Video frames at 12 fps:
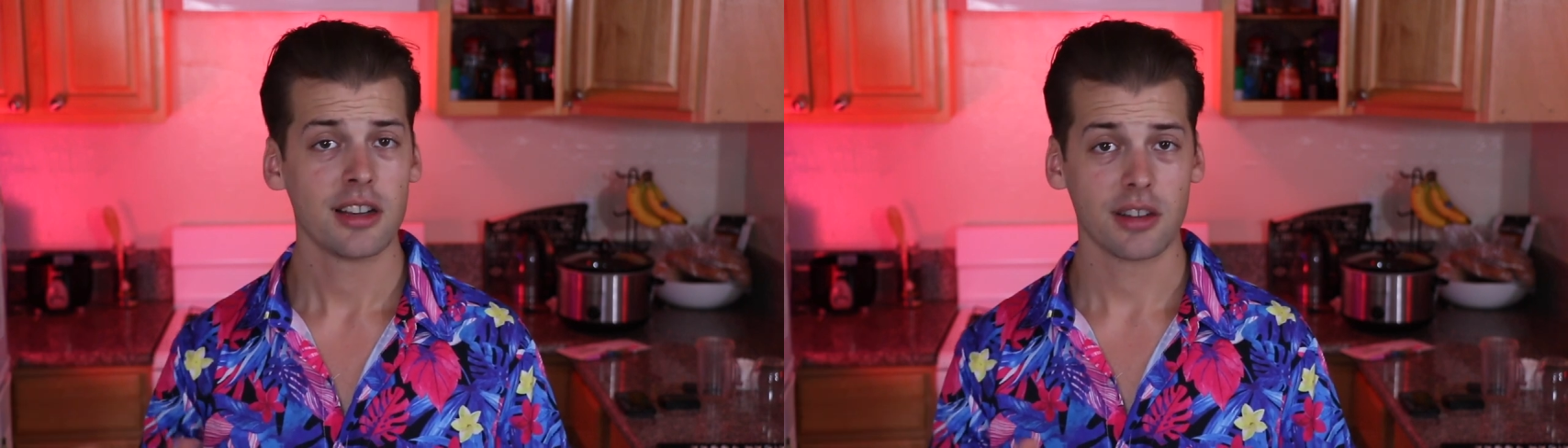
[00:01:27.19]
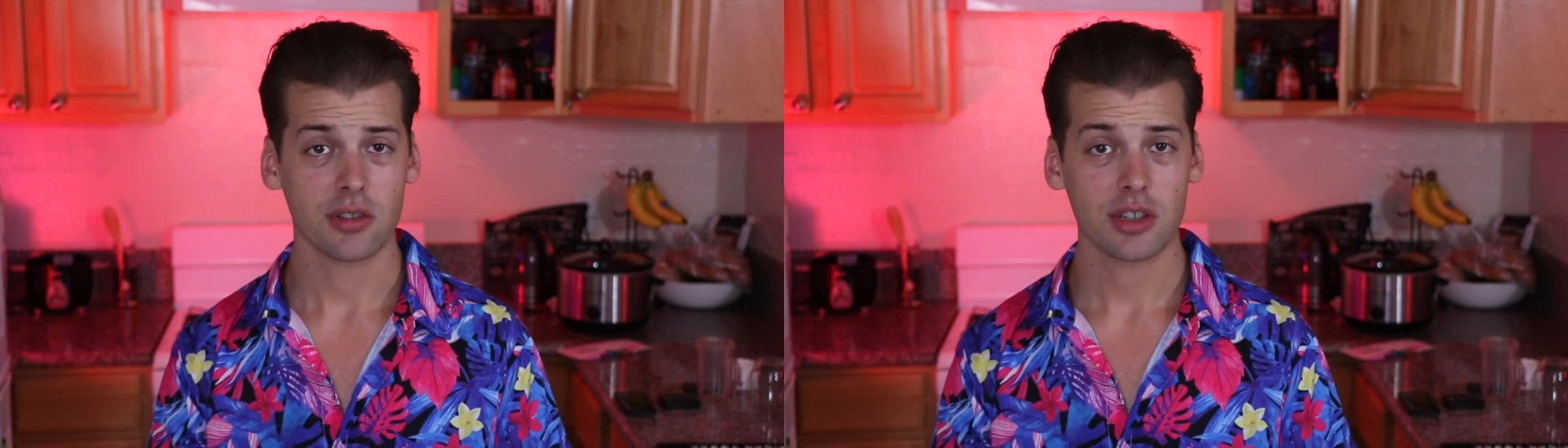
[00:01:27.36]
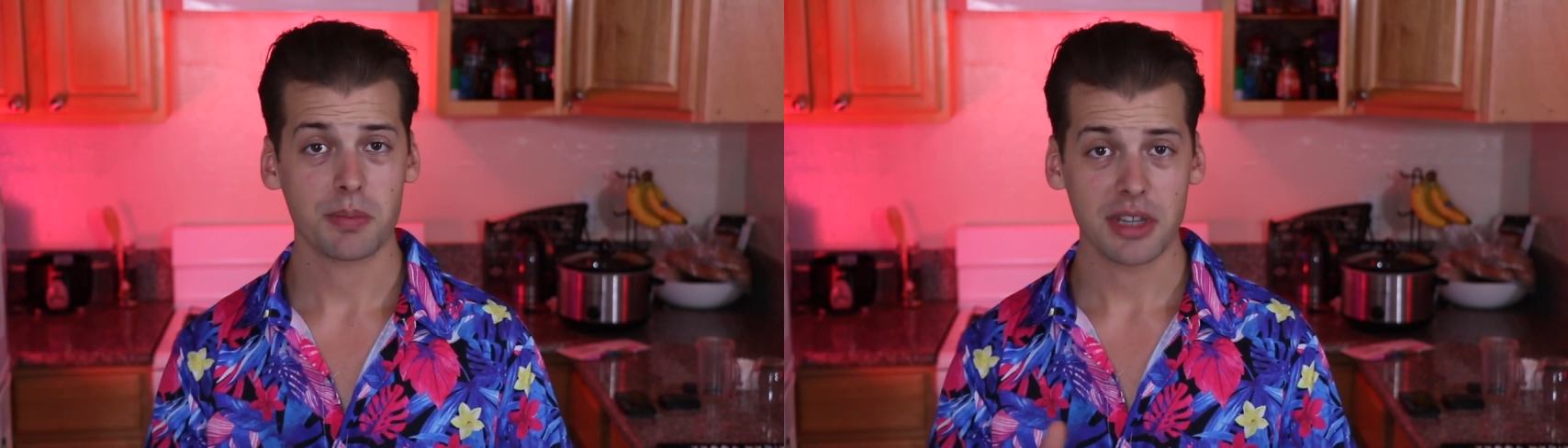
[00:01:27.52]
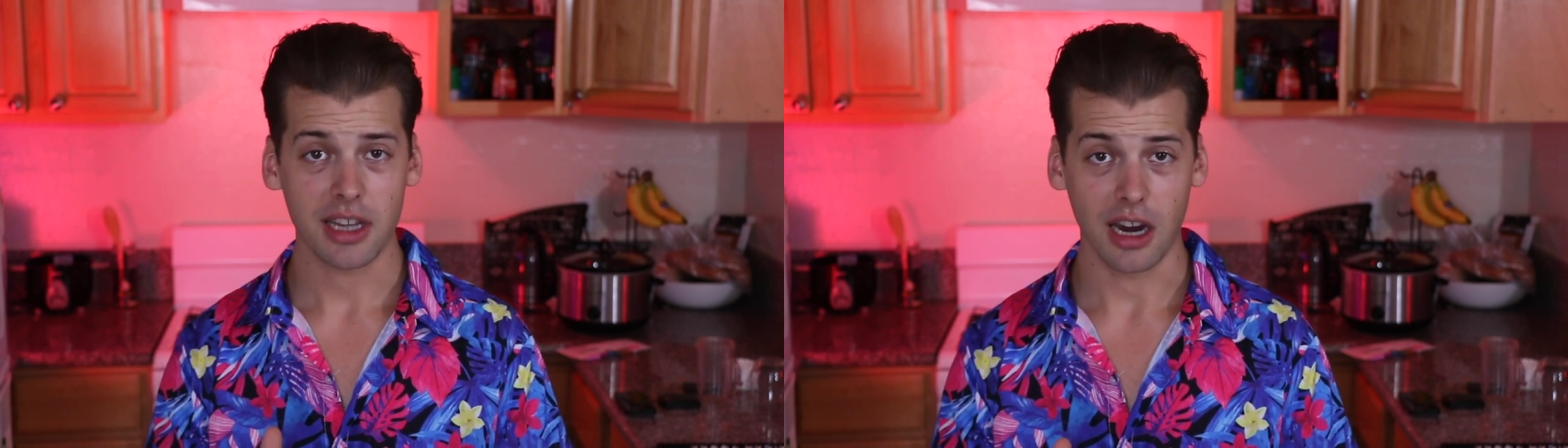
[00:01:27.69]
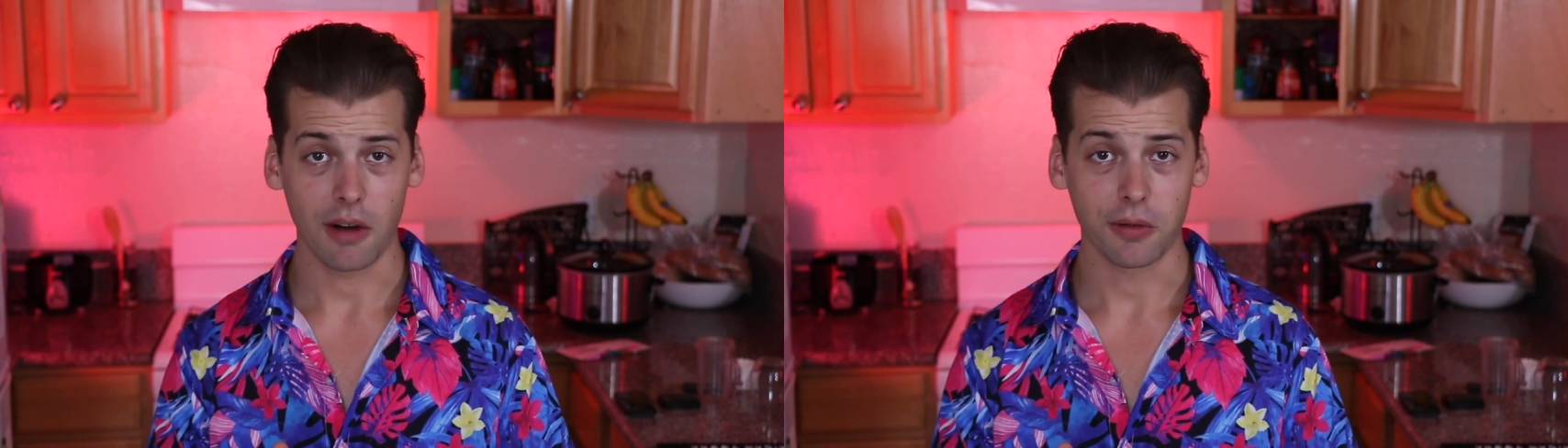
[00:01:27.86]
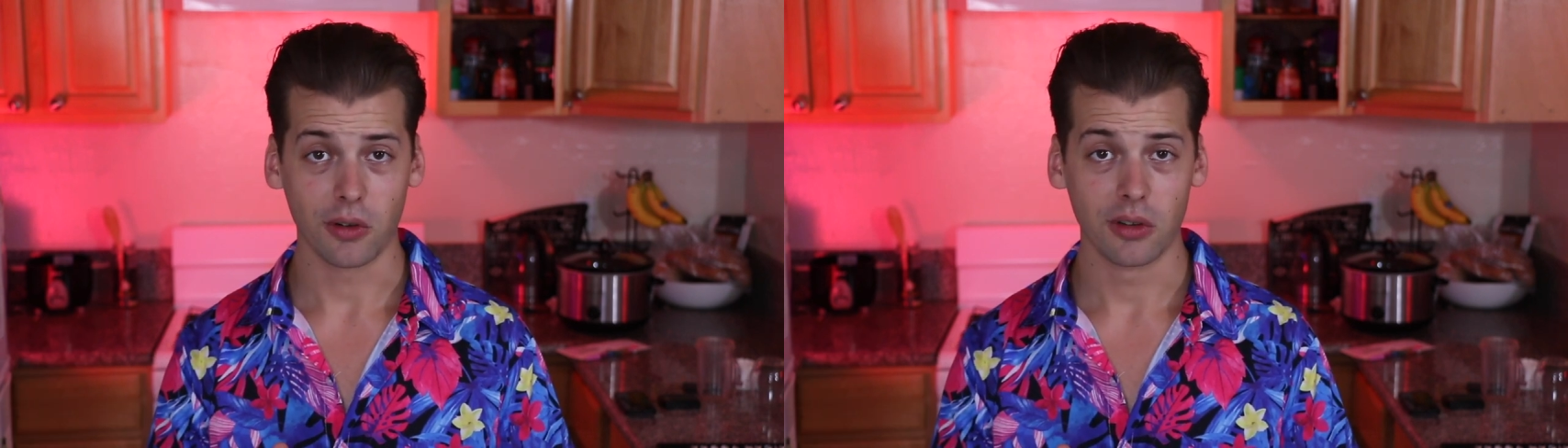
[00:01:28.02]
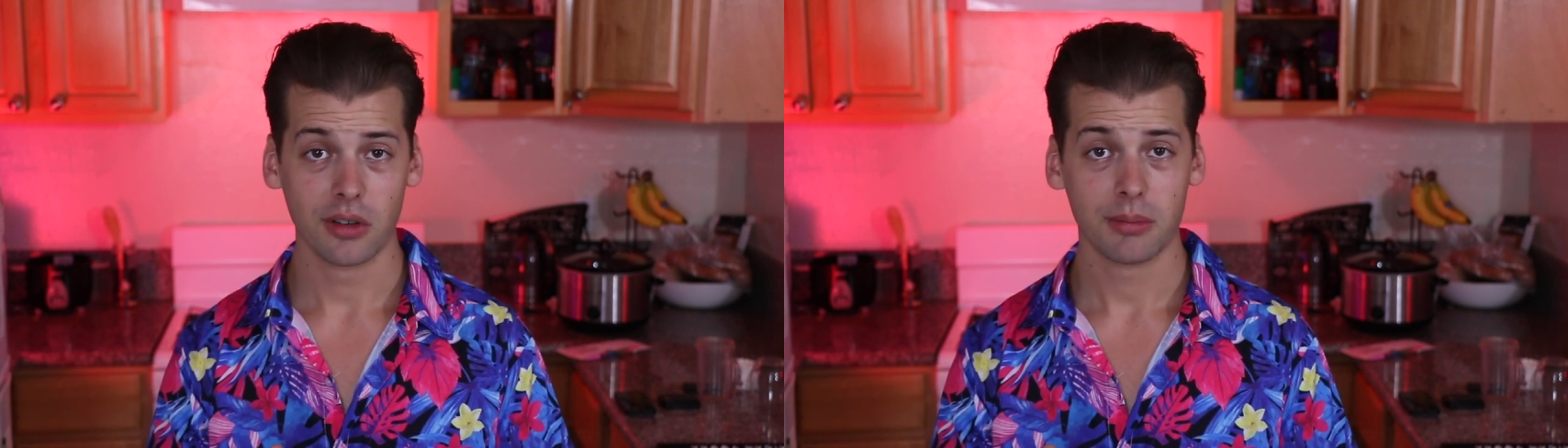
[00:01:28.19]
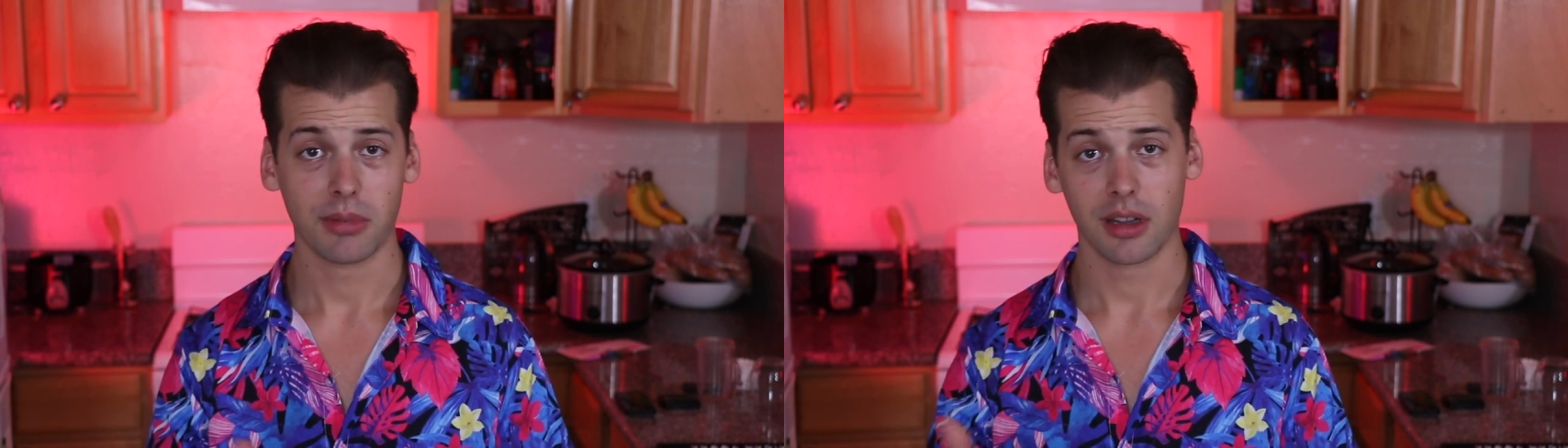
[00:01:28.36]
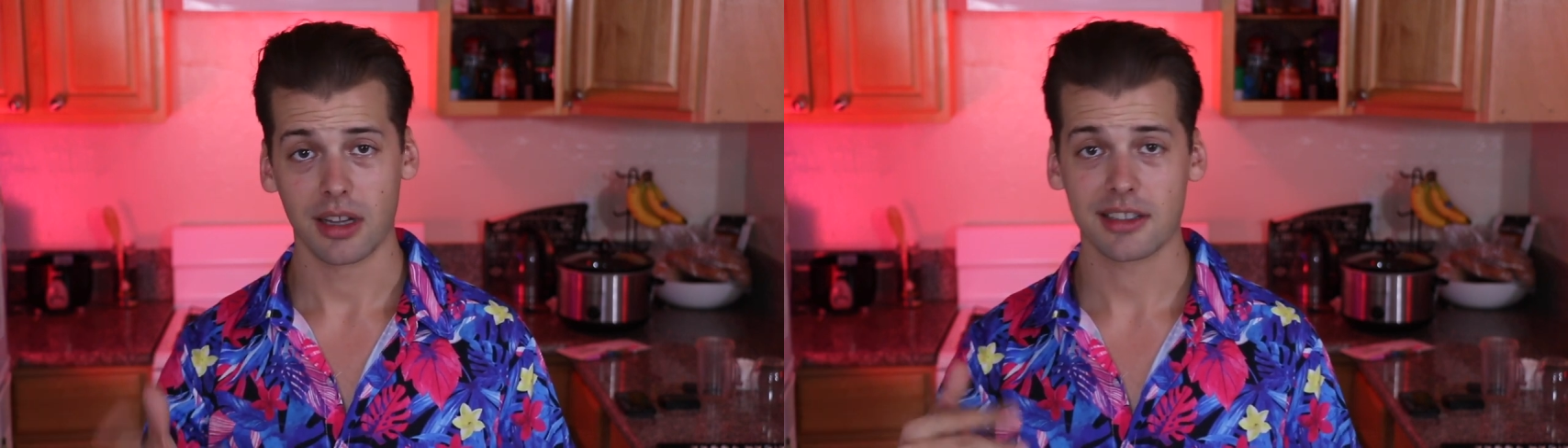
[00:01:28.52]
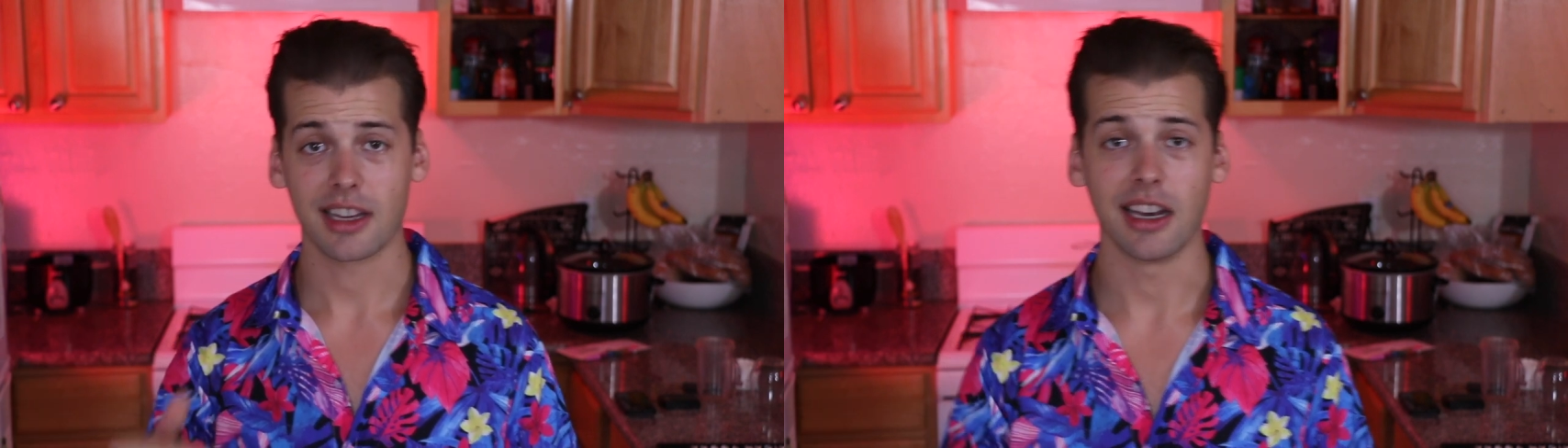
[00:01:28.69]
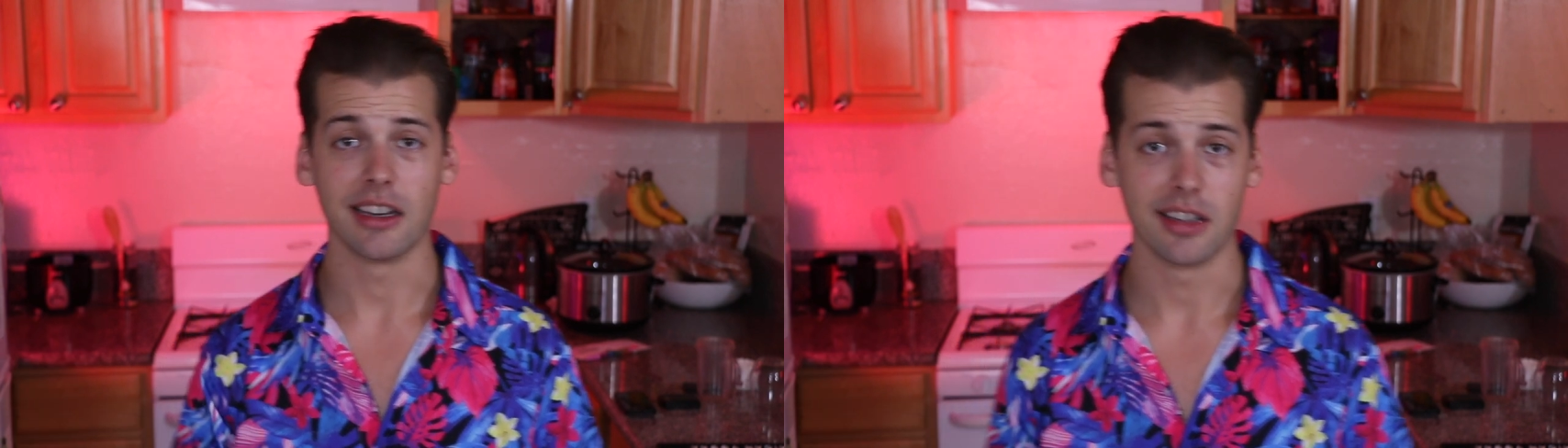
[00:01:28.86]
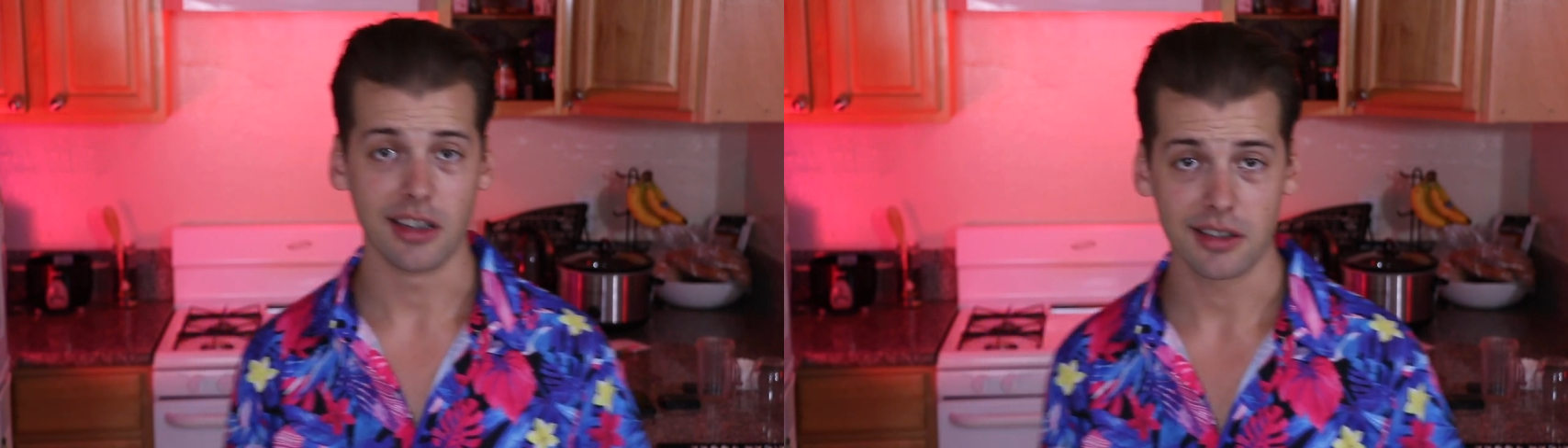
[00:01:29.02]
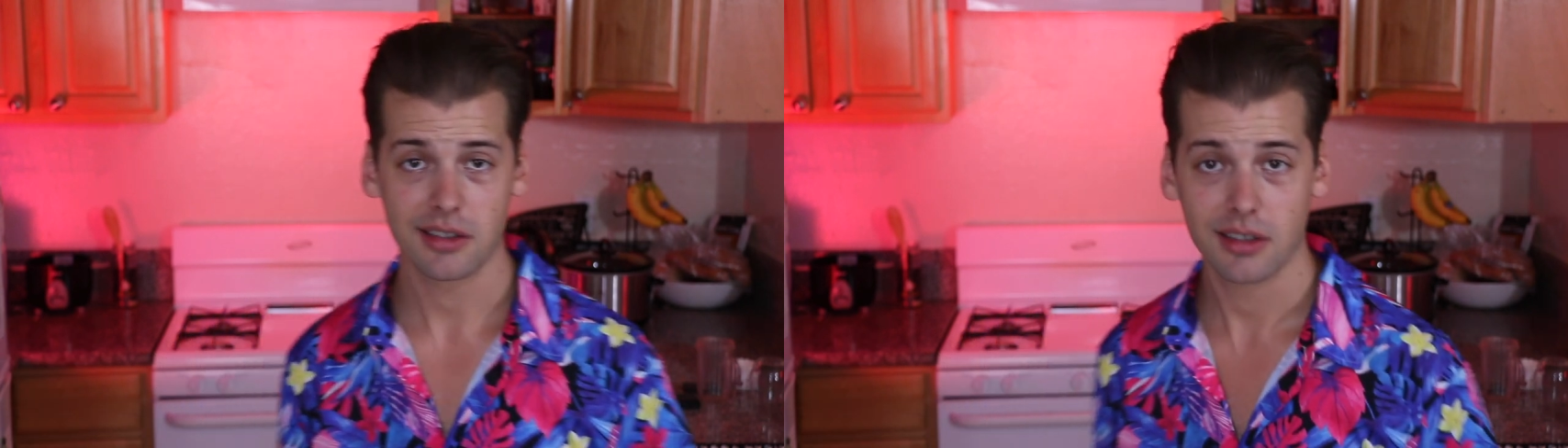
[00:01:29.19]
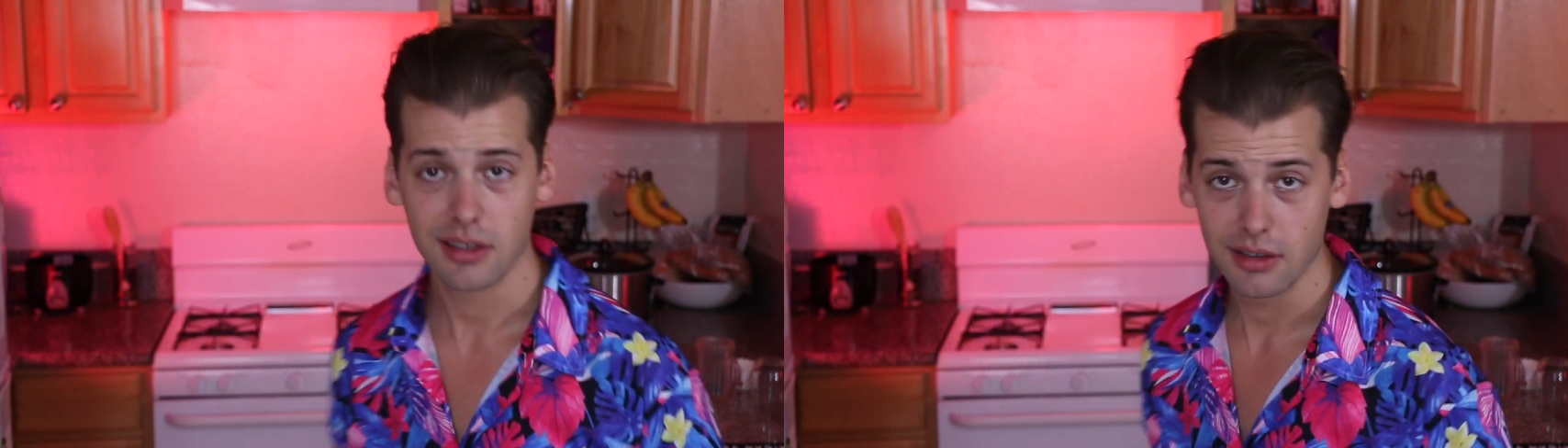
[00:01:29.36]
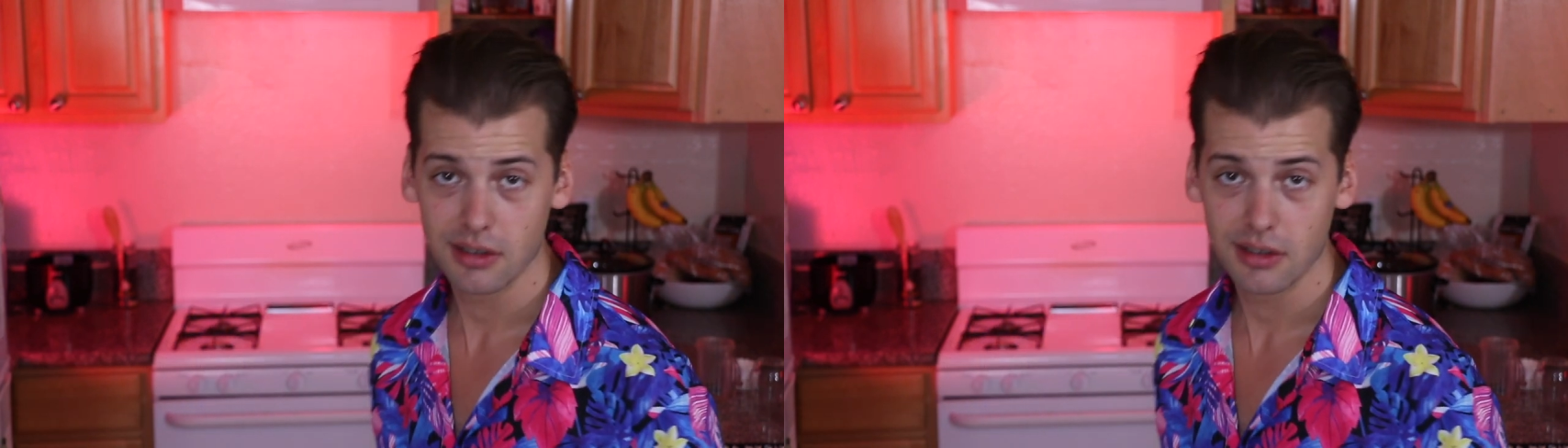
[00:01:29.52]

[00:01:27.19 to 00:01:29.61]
So just be careful, but let's get into this.